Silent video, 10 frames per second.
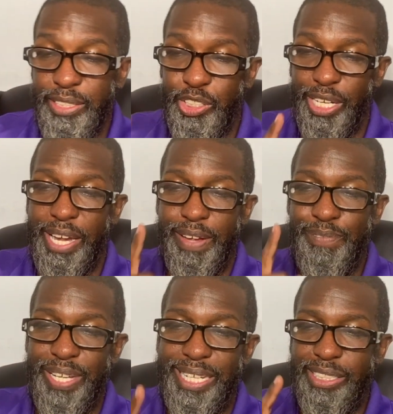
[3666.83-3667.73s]

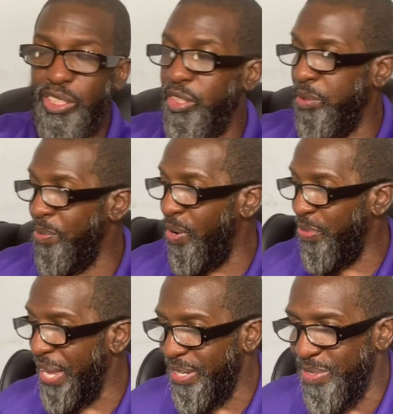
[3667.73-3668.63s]
J.V.
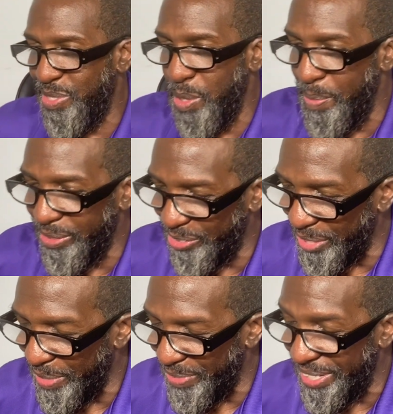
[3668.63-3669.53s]
Tijmal. Thank you so much,
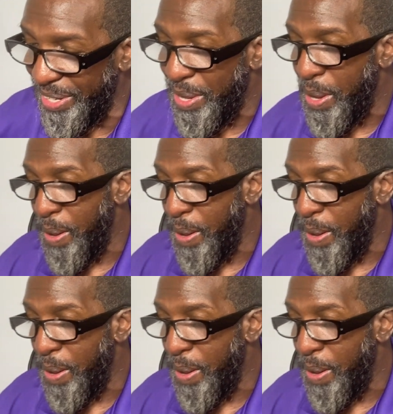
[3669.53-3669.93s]
J.V.